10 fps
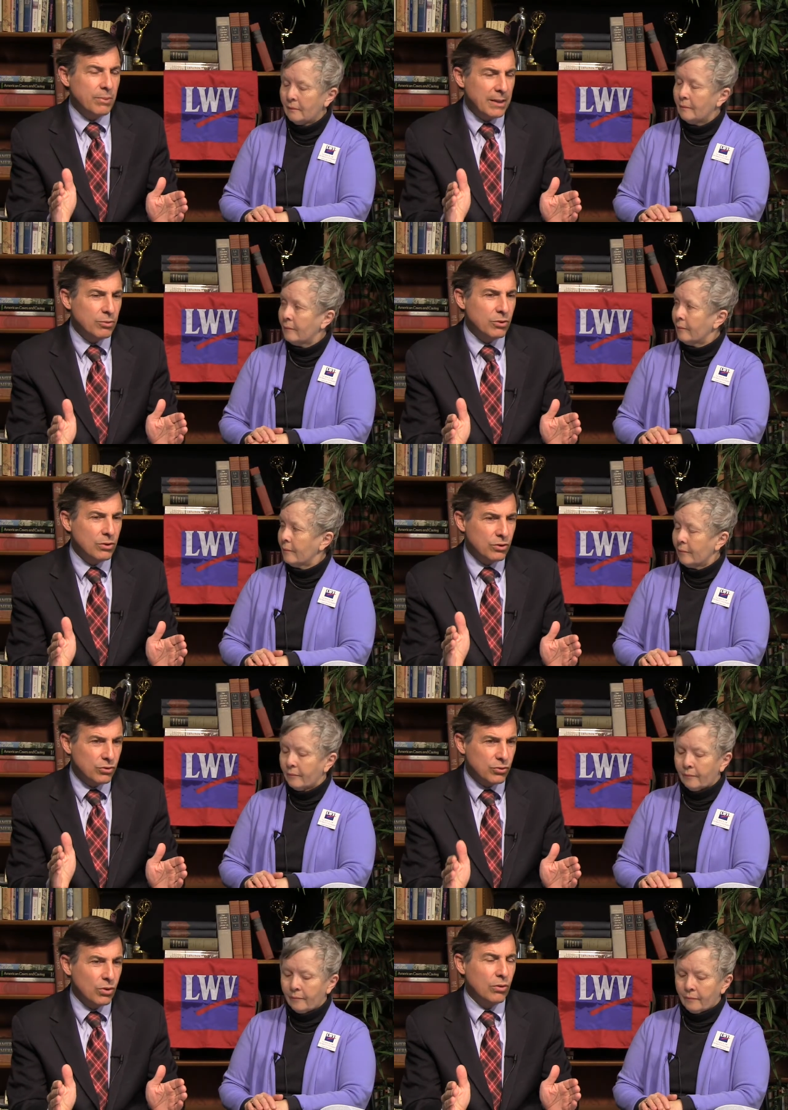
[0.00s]
Speaker 1: to people who
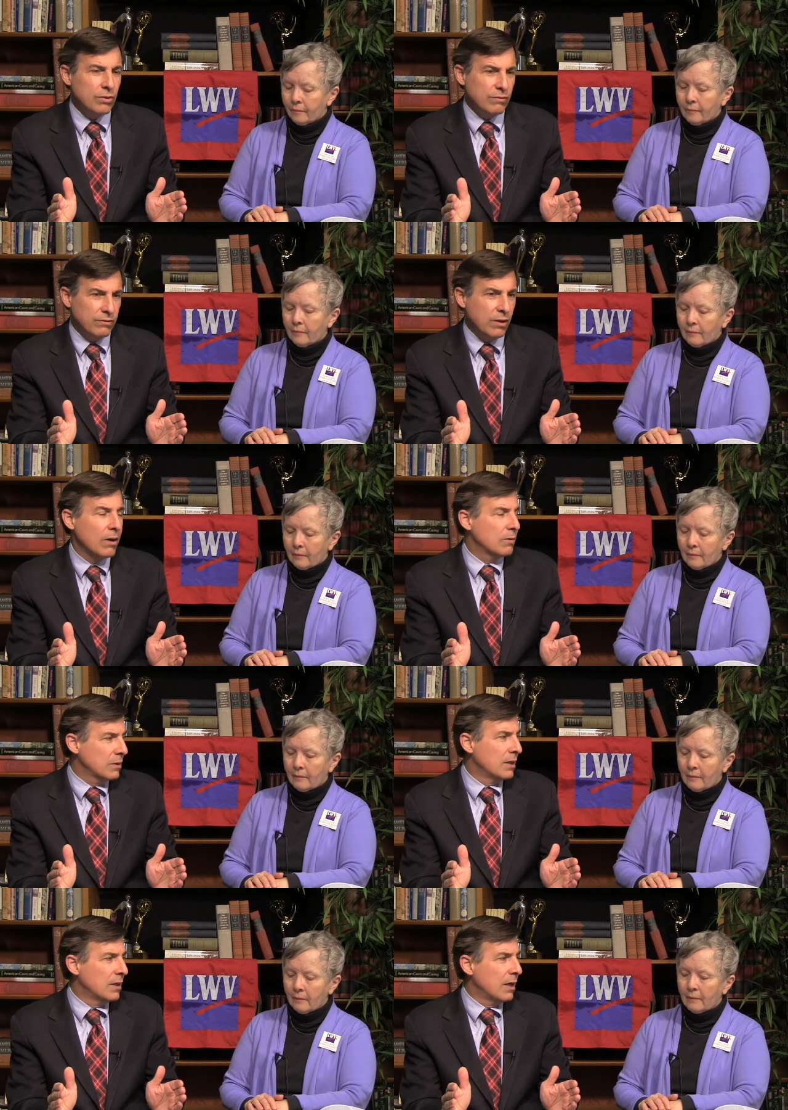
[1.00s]
control the
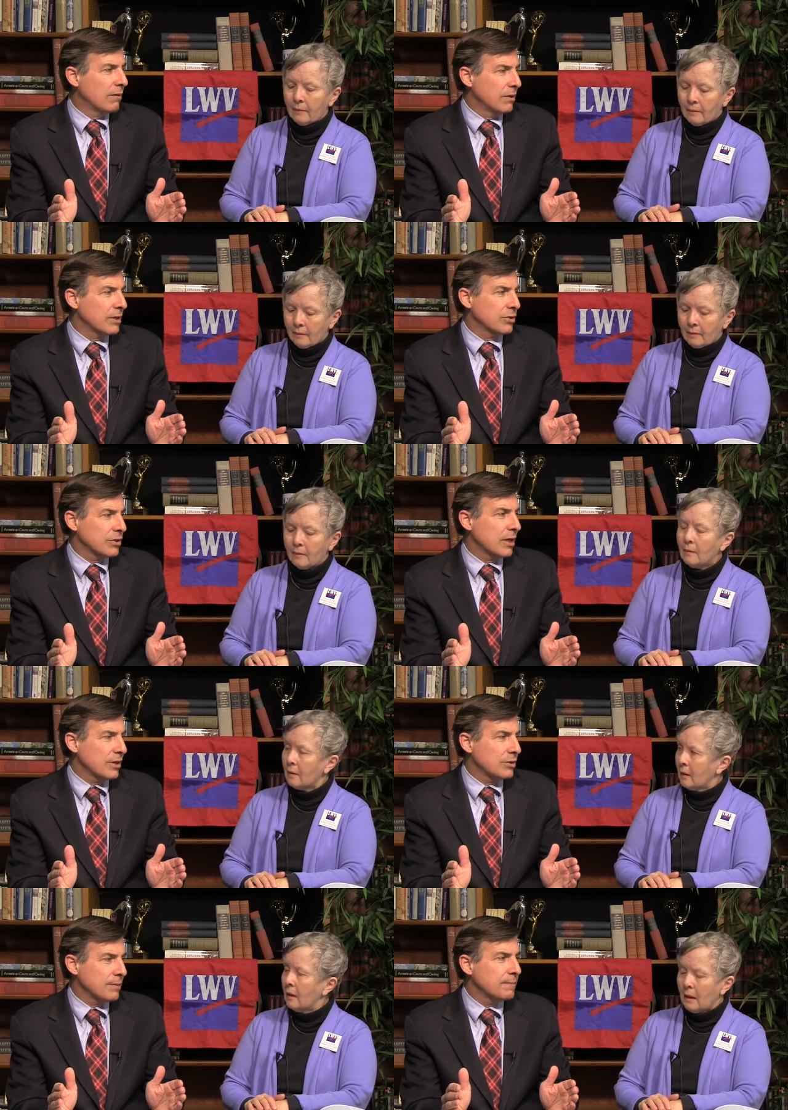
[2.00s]
flow of
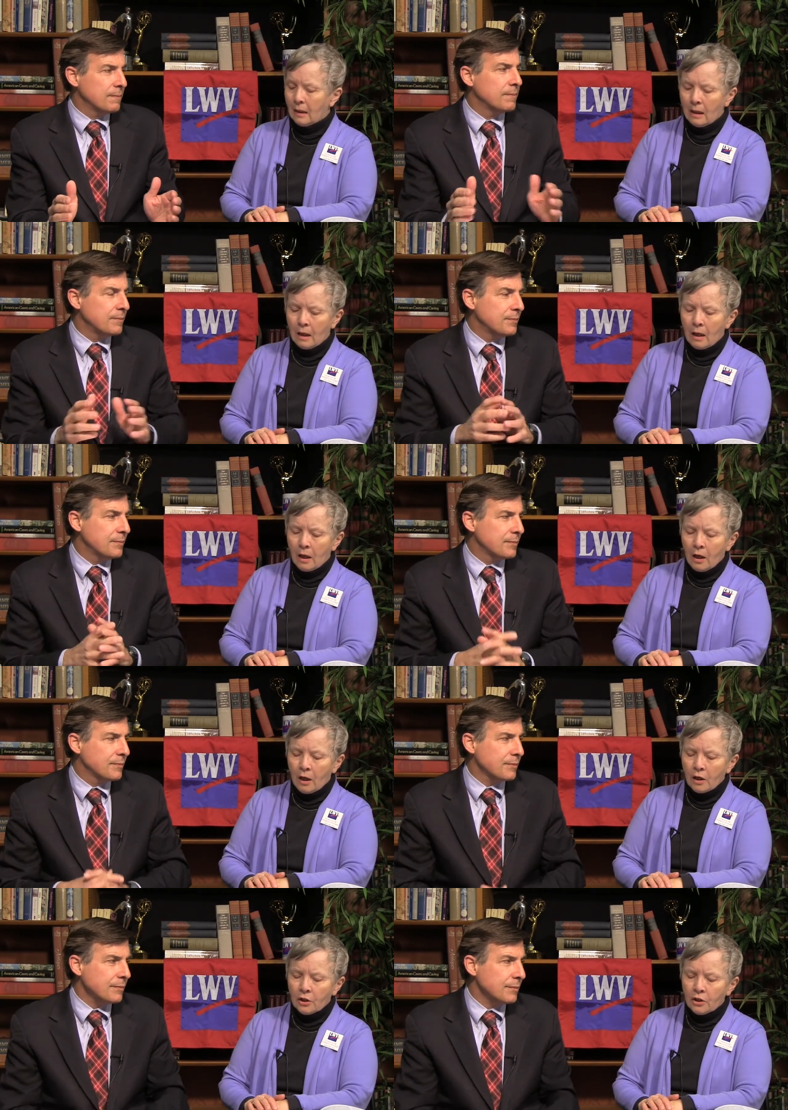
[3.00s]
legislation.
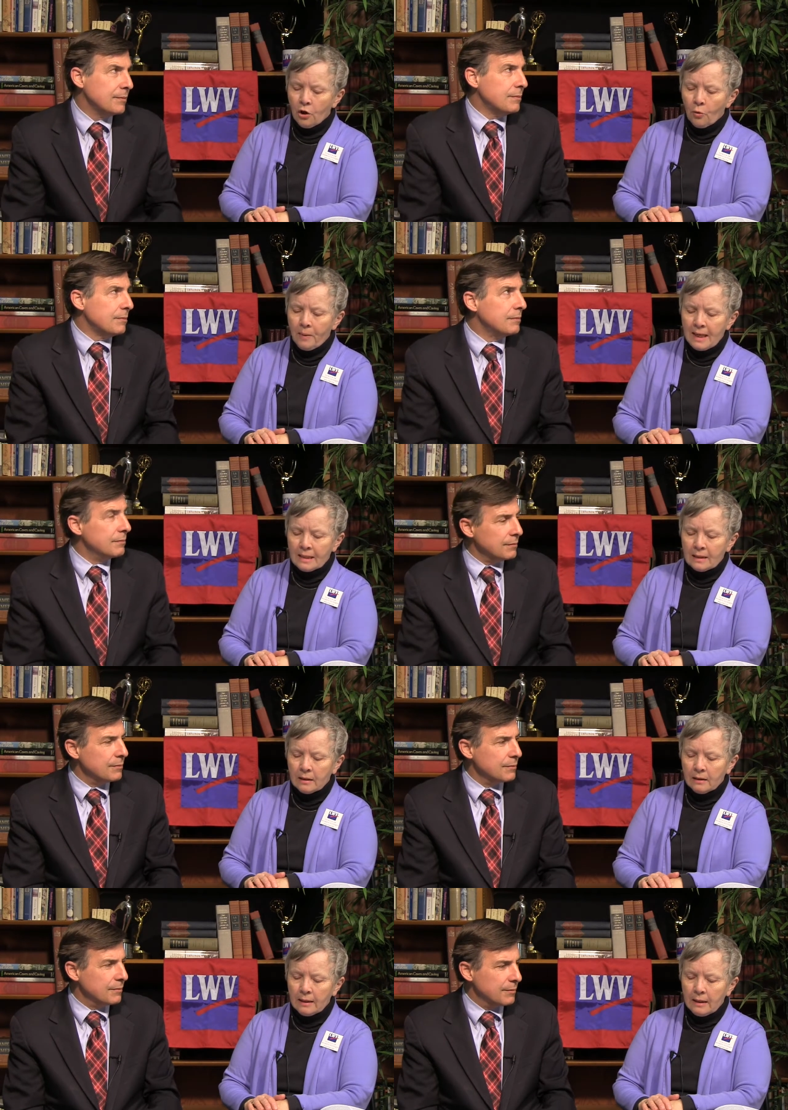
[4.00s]
Speaker 2: So
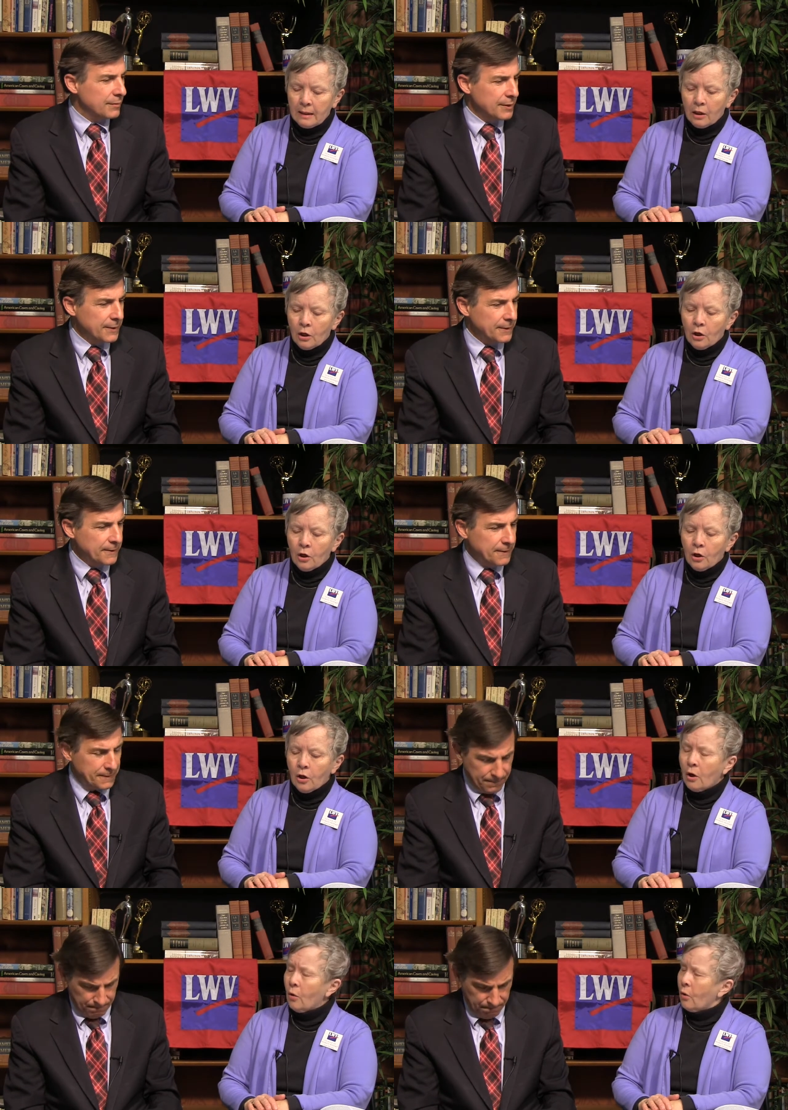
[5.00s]
basically,
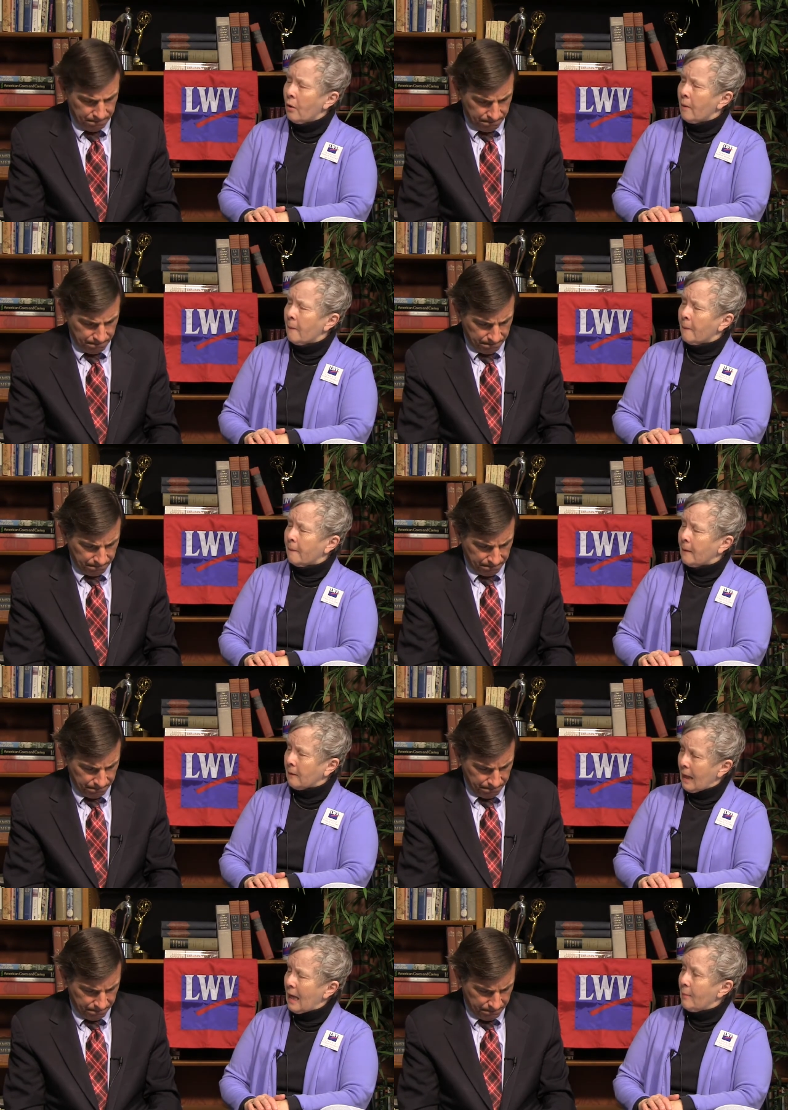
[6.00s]
the
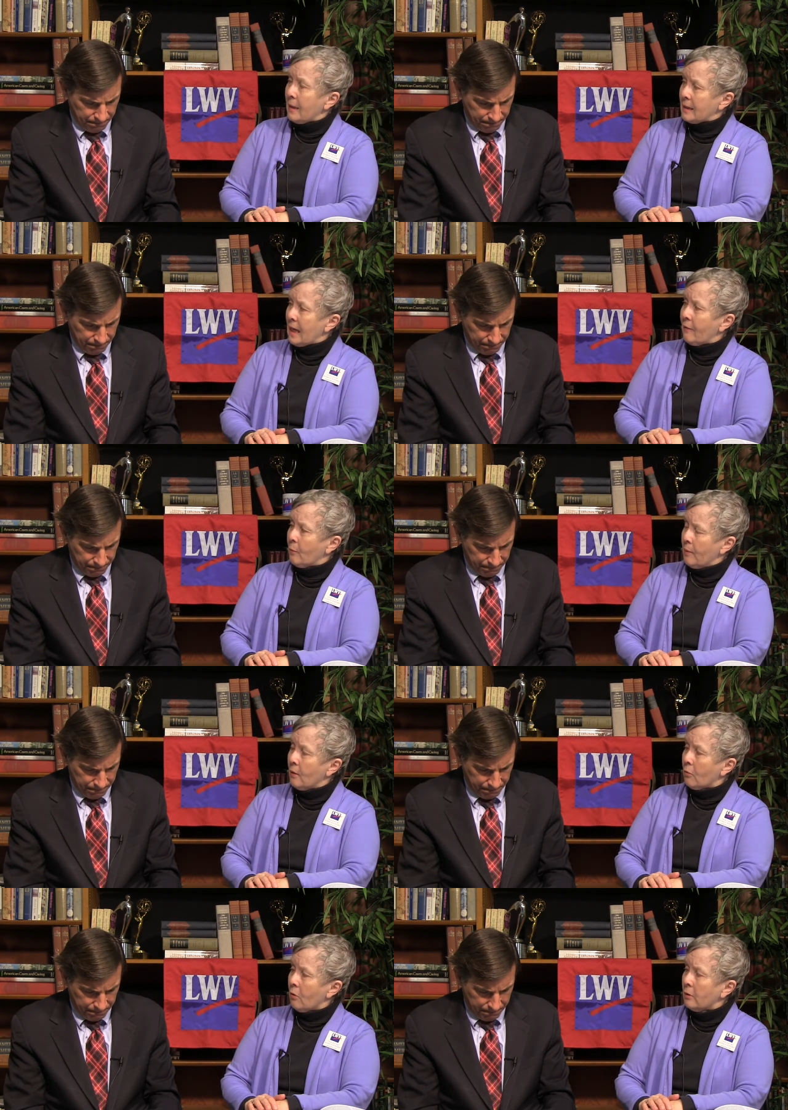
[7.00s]
lobbyists have a
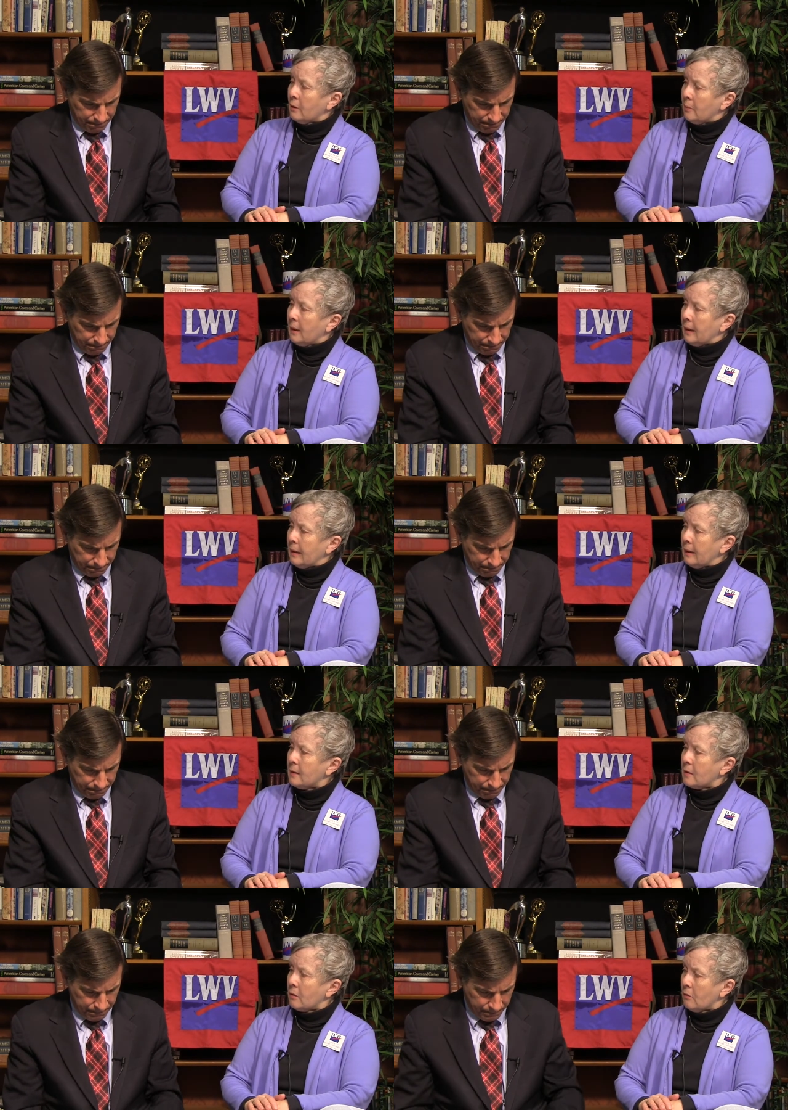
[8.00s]
big role to play in
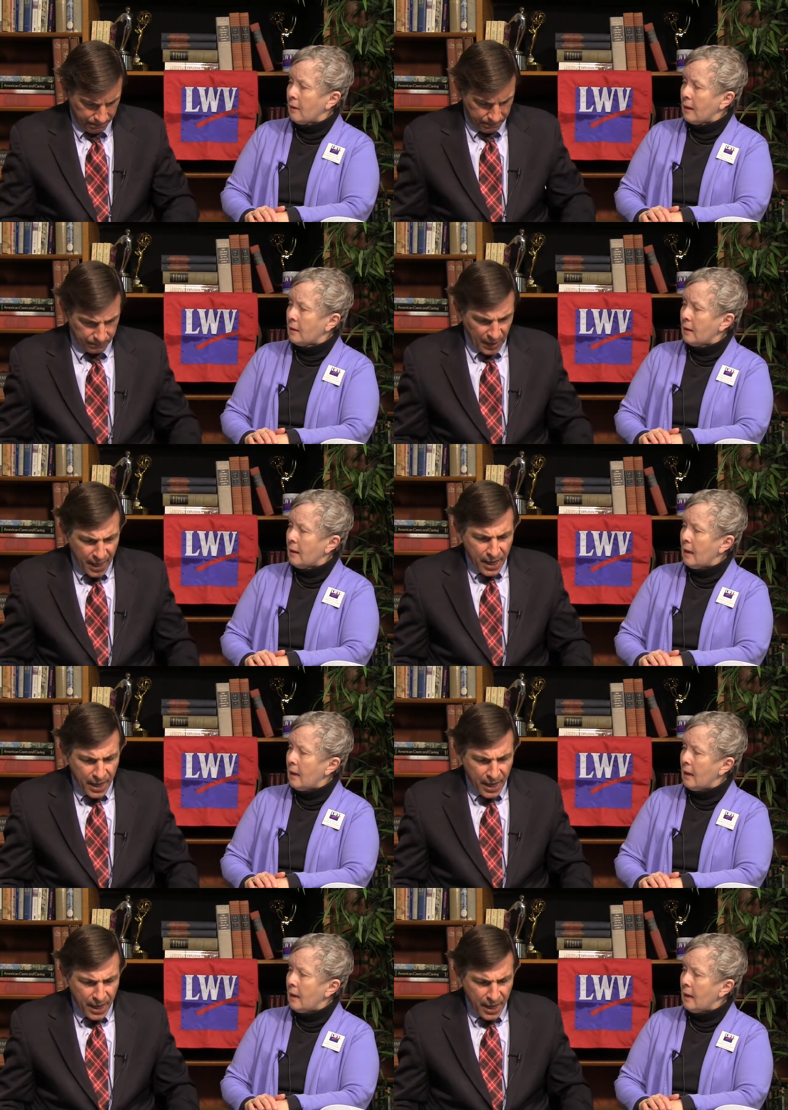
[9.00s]
this, correct?